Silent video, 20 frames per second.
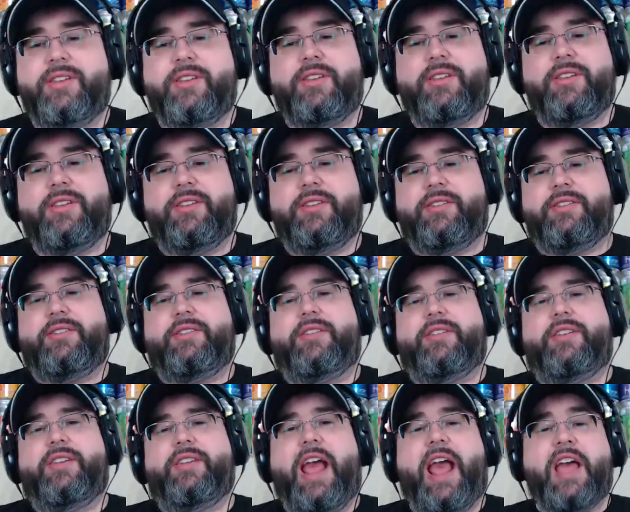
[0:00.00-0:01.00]
completely
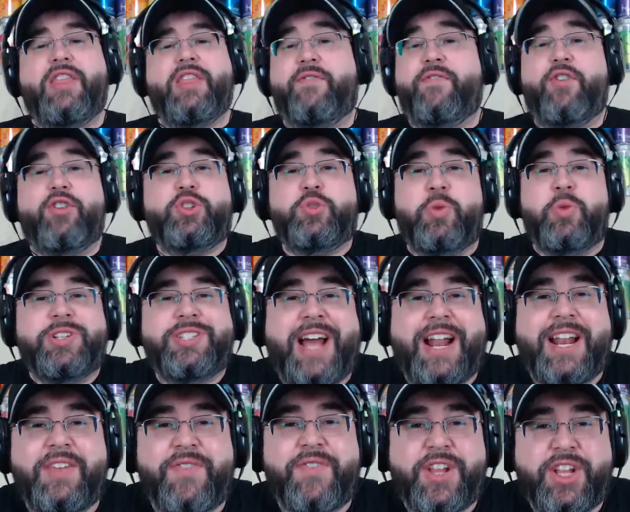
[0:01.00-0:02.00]
agree with and that. the first one's
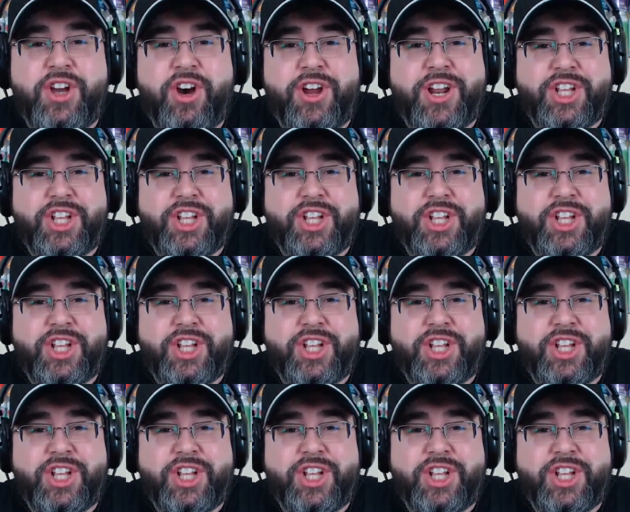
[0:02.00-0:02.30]
not even I, good; it's